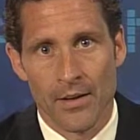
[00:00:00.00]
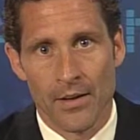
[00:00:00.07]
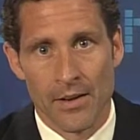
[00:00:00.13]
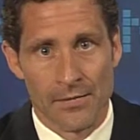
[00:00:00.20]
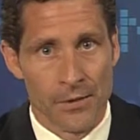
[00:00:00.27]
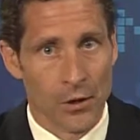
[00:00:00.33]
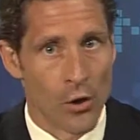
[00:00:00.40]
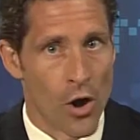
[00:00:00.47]

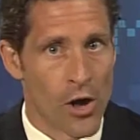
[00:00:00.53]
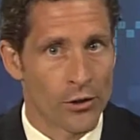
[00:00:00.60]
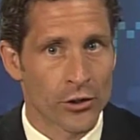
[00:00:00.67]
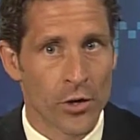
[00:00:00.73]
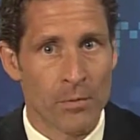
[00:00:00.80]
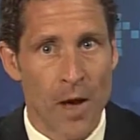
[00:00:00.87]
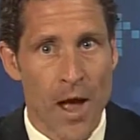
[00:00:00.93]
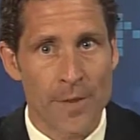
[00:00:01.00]
If the
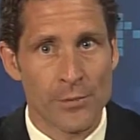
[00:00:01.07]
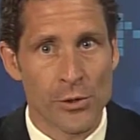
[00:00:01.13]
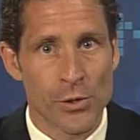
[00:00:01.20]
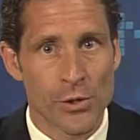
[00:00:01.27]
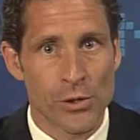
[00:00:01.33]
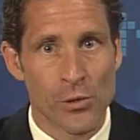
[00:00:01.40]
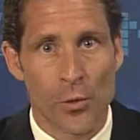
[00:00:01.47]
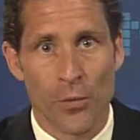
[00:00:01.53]
long-term option
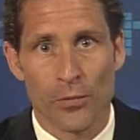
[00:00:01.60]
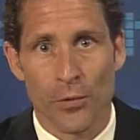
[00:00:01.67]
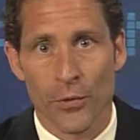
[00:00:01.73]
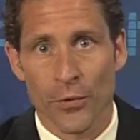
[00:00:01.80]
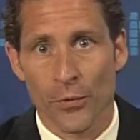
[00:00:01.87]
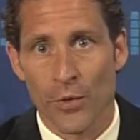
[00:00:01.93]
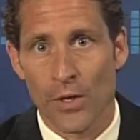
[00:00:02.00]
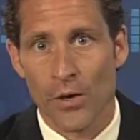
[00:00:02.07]
is sold for
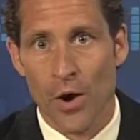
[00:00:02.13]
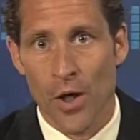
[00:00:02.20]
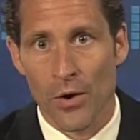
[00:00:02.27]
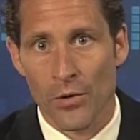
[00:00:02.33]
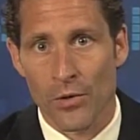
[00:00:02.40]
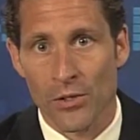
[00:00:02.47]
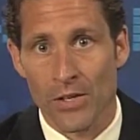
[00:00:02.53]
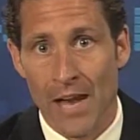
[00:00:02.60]

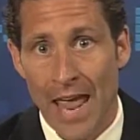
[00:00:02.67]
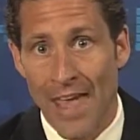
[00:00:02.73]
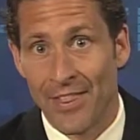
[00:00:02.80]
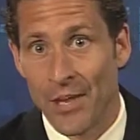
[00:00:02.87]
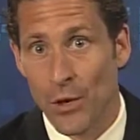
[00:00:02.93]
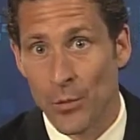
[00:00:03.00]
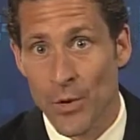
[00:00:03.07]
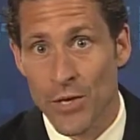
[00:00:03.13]
$3 and
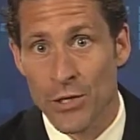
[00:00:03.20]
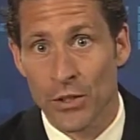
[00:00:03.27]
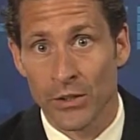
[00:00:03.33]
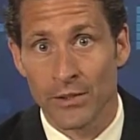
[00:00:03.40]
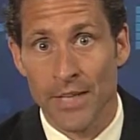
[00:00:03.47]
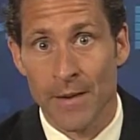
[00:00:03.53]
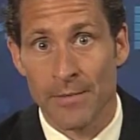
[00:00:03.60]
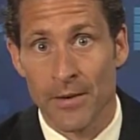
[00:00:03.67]
the original
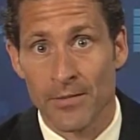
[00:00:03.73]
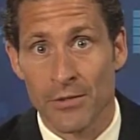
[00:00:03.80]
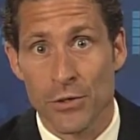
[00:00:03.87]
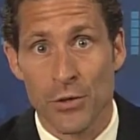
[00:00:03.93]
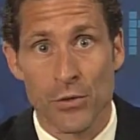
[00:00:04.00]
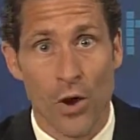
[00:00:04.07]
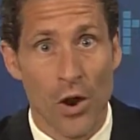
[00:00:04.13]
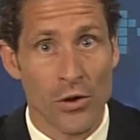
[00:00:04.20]
debit of
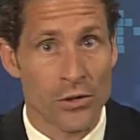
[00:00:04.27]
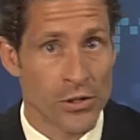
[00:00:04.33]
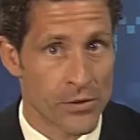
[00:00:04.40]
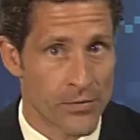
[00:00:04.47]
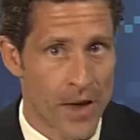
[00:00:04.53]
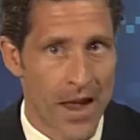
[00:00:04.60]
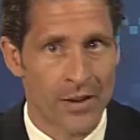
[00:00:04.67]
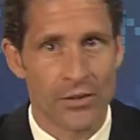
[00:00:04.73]
$2 is
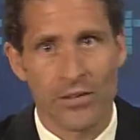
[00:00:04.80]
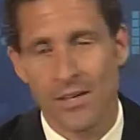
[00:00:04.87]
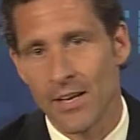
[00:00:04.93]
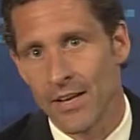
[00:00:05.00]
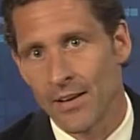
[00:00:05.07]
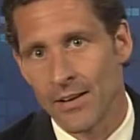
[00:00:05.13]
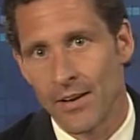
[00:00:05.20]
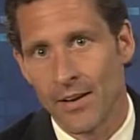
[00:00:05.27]
factored
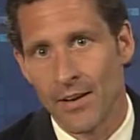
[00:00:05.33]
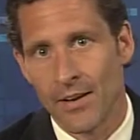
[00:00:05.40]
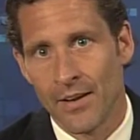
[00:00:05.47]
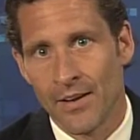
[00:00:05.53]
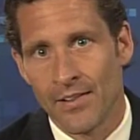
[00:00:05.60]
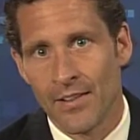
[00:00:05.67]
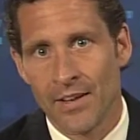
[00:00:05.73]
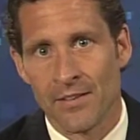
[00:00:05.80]
in,
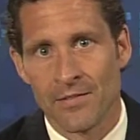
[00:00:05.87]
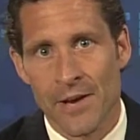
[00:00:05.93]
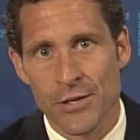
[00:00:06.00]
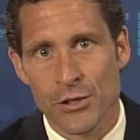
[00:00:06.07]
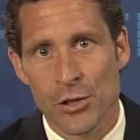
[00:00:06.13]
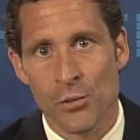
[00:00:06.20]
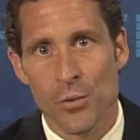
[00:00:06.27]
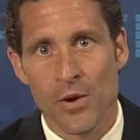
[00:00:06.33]
the
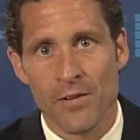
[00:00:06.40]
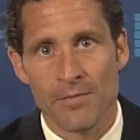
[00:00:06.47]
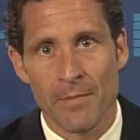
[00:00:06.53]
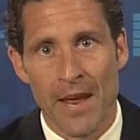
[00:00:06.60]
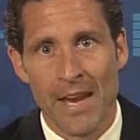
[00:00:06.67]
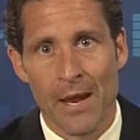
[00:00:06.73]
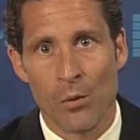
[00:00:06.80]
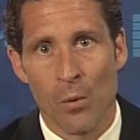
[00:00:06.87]
investor would have
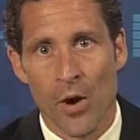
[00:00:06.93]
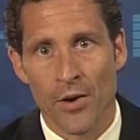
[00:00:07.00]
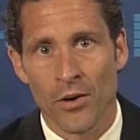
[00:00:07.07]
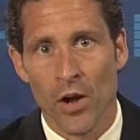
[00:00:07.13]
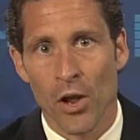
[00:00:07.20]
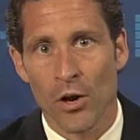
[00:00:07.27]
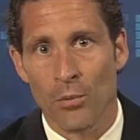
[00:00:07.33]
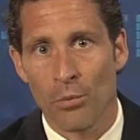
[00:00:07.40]
made a
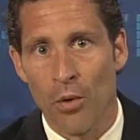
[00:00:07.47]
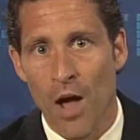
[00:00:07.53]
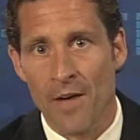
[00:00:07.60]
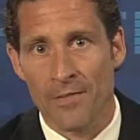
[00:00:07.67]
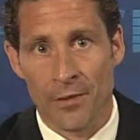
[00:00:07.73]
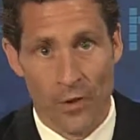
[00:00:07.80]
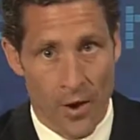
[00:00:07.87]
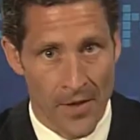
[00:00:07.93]
$1
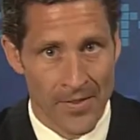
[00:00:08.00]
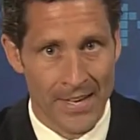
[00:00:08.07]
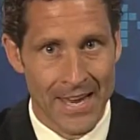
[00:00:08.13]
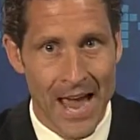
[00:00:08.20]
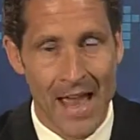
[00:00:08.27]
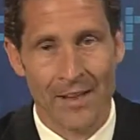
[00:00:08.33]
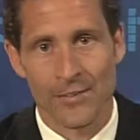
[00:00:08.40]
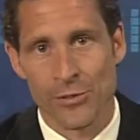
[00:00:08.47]
profit on the
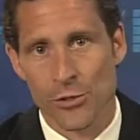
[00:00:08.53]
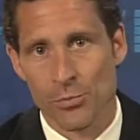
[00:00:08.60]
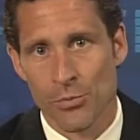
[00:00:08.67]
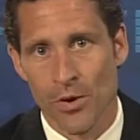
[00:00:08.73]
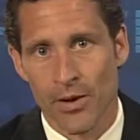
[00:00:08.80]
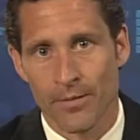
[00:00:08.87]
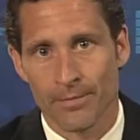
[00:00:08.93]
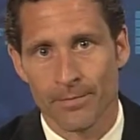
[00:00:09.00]
calendar
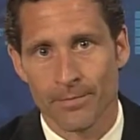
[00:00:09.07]
spread.